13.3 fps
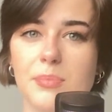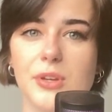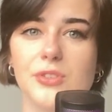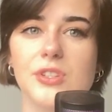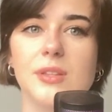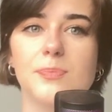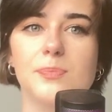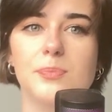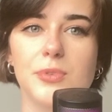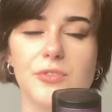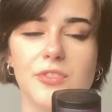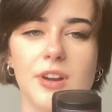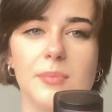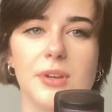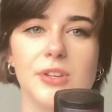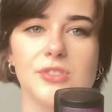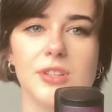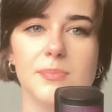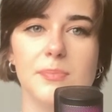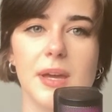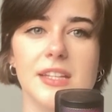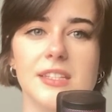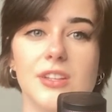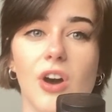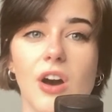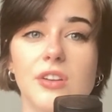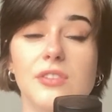because it makes it
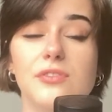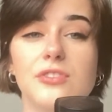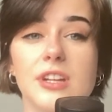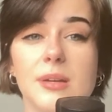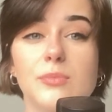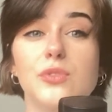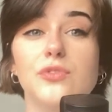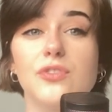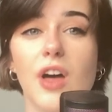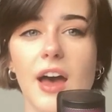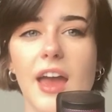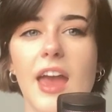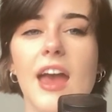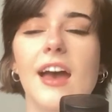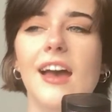harder for them to fly.